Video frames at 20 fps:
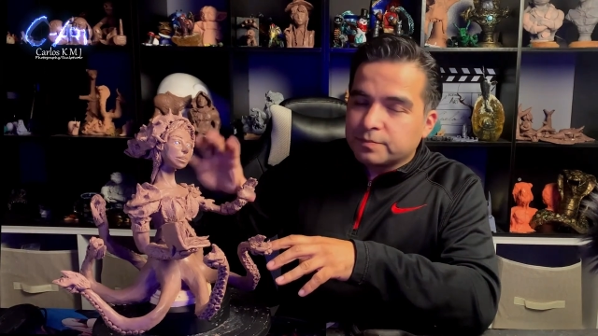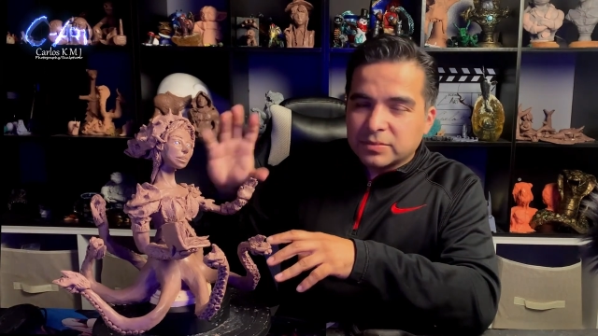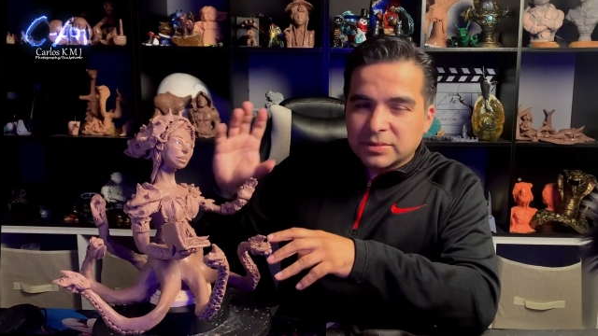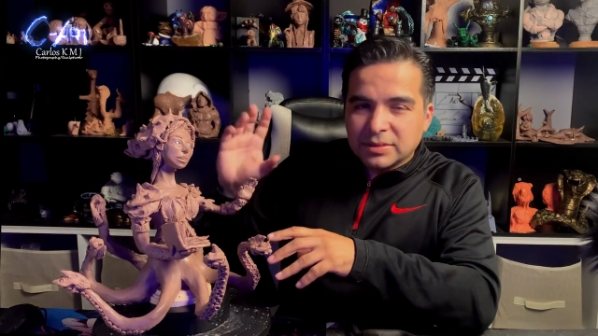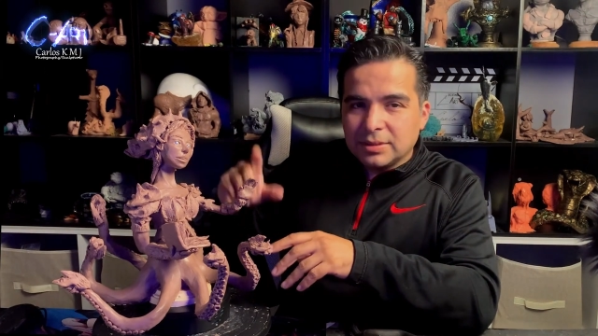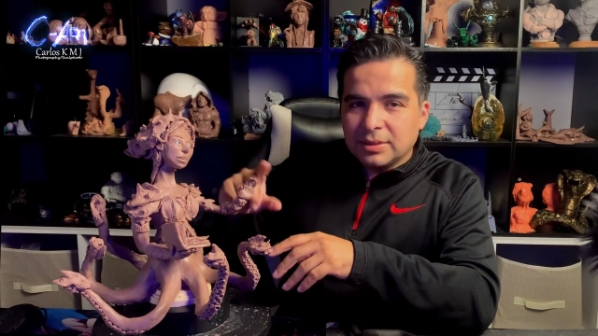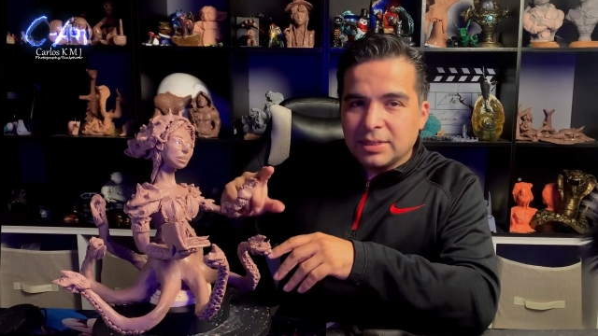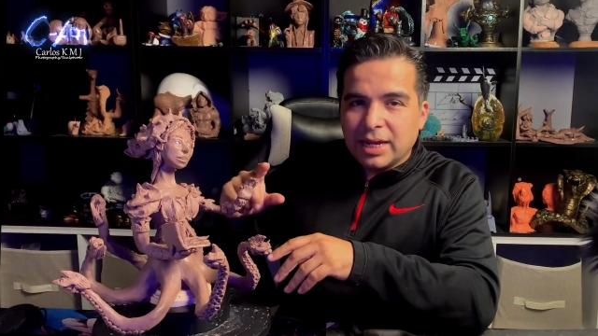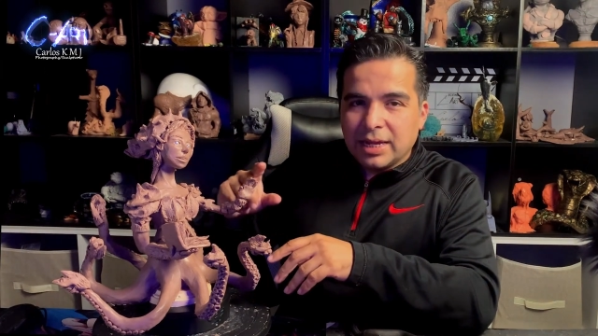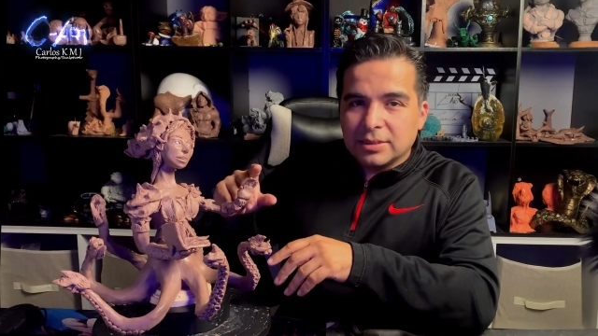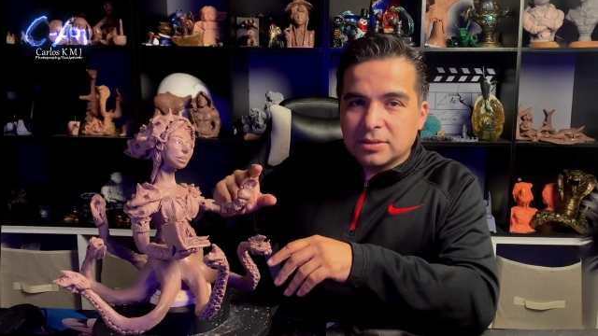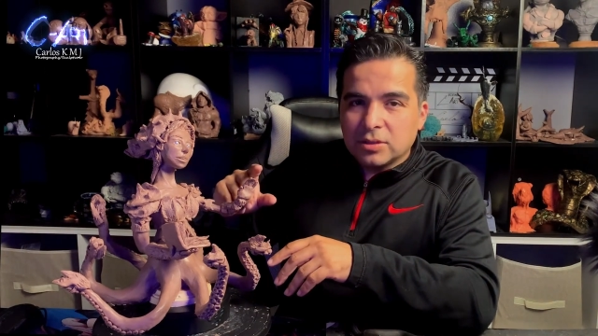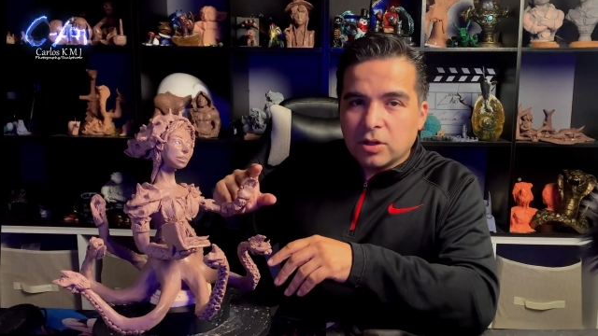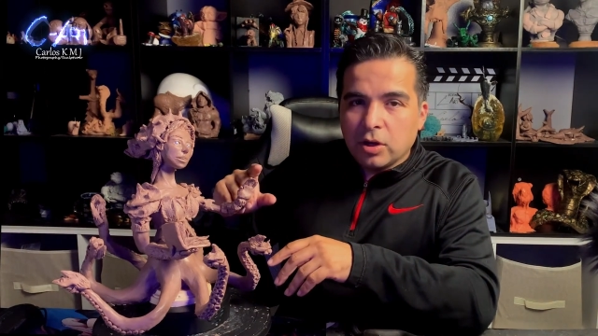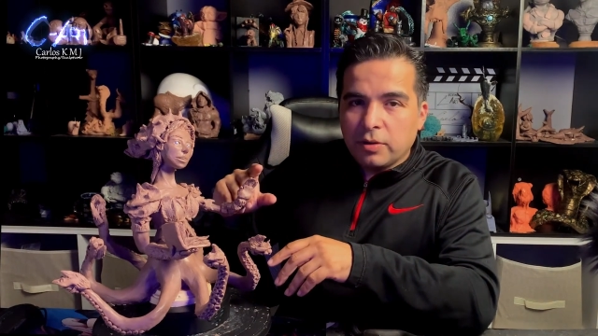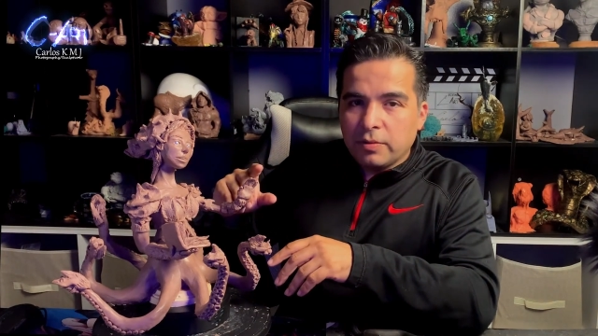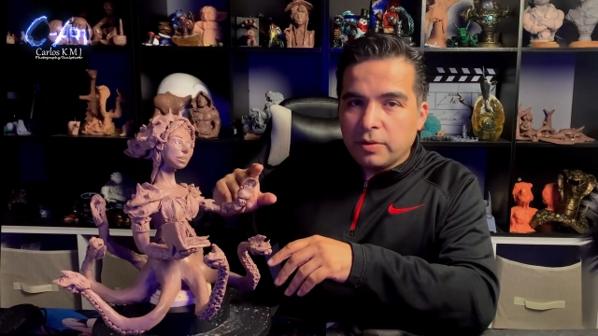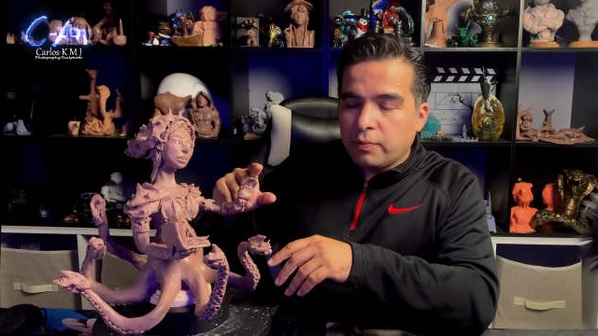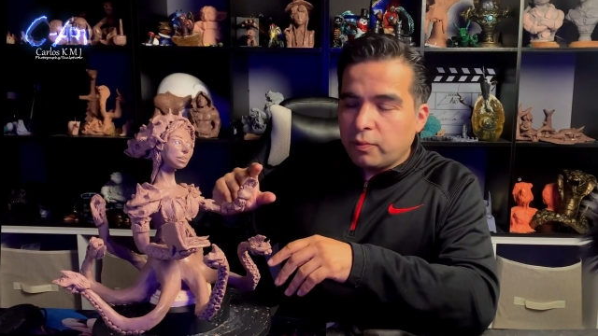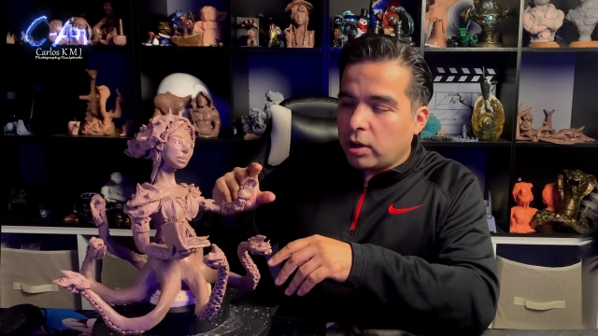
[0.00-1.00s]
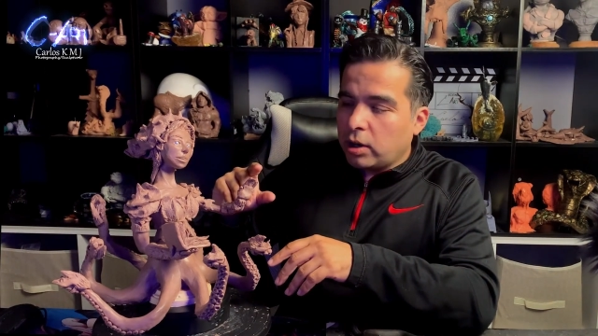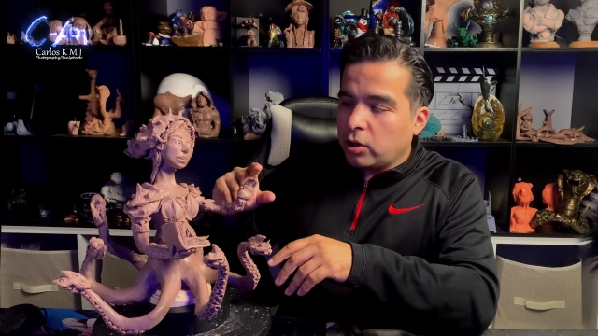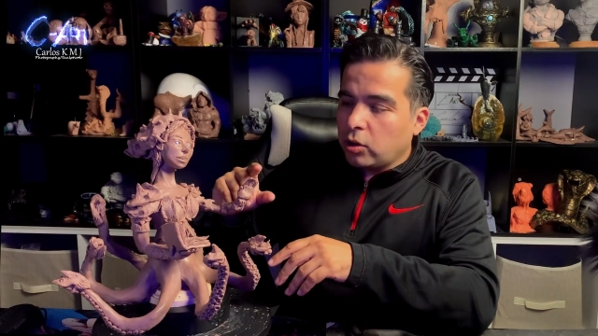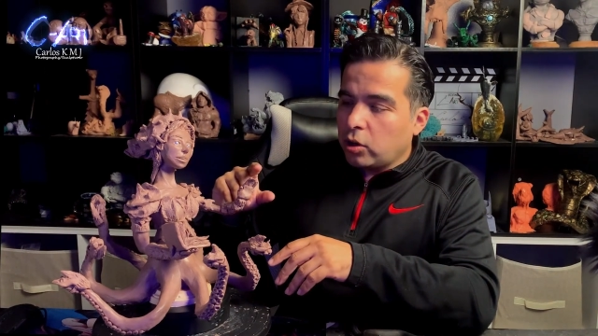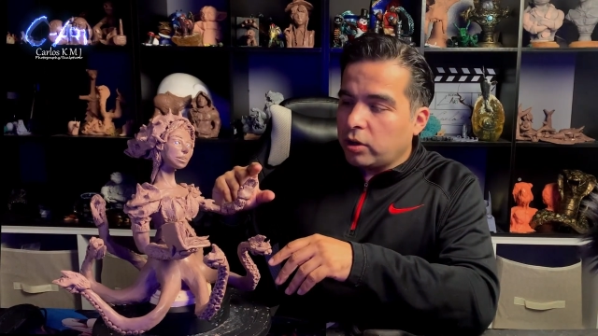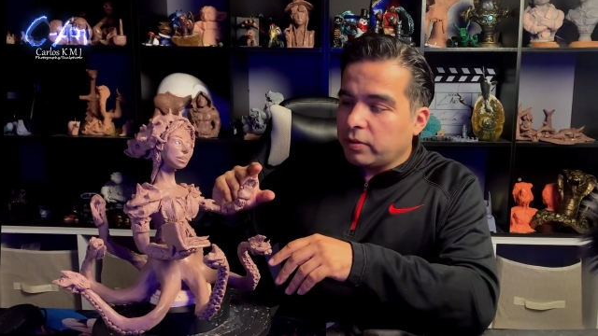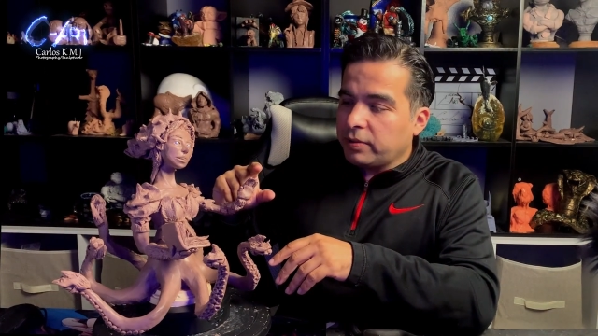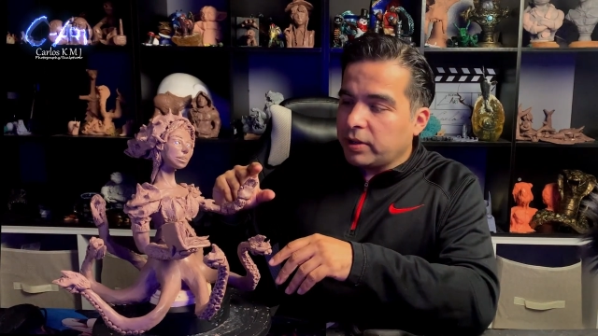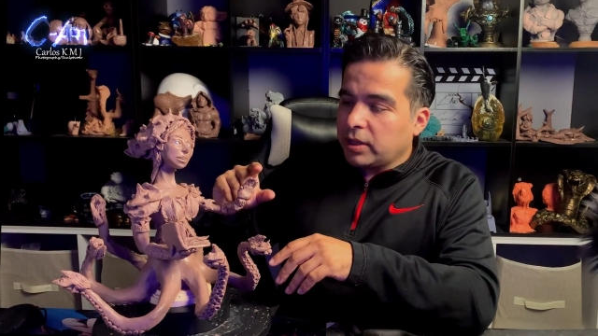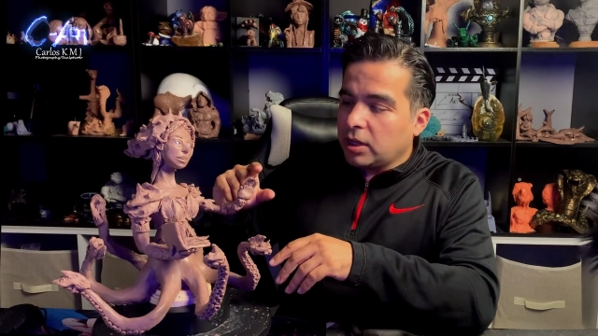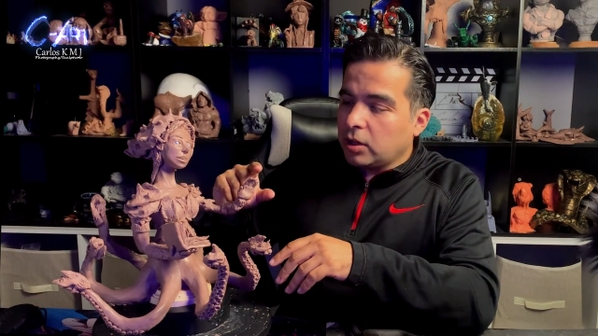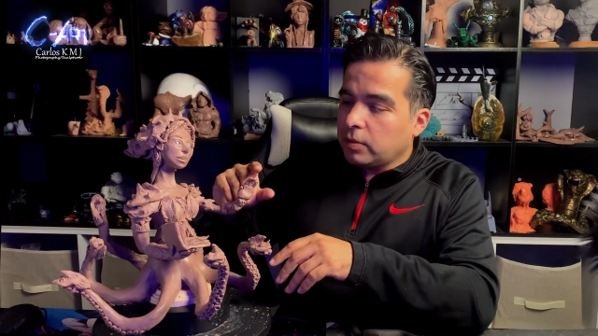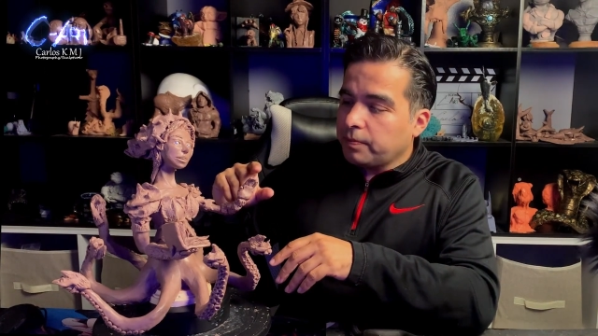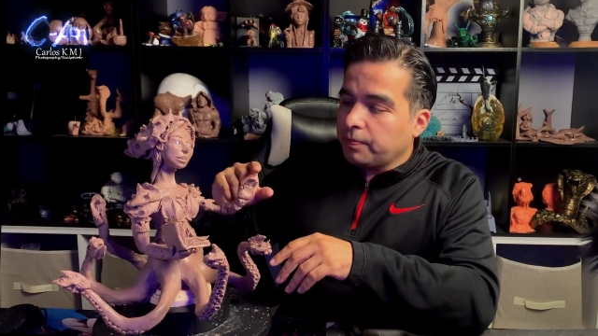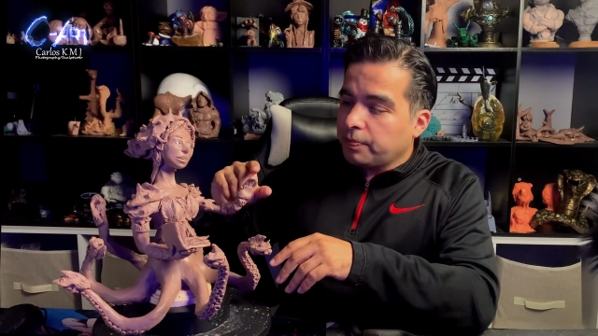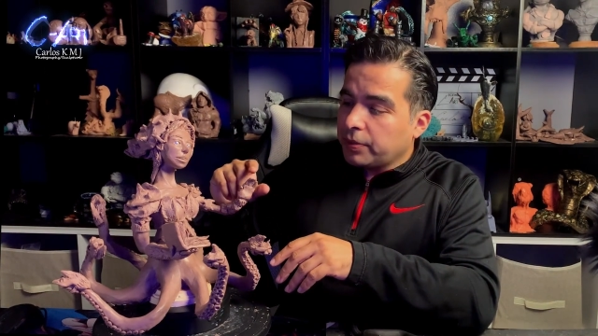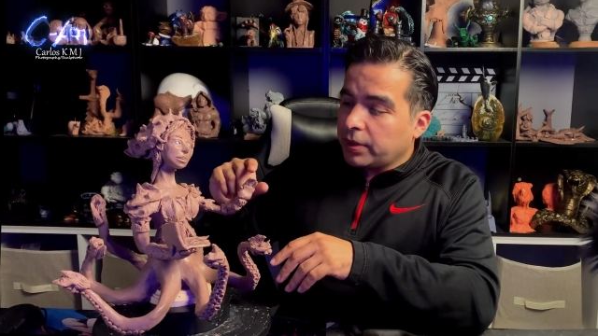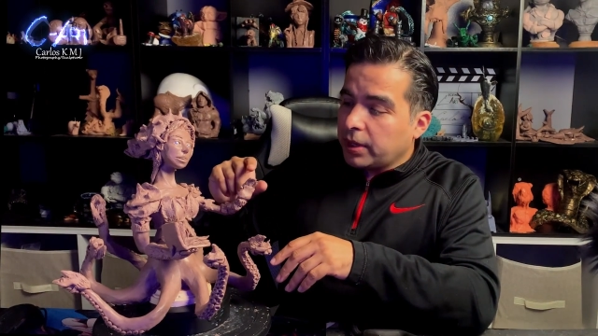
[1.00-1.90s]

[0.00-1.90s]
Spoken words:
that's gonna be for another video.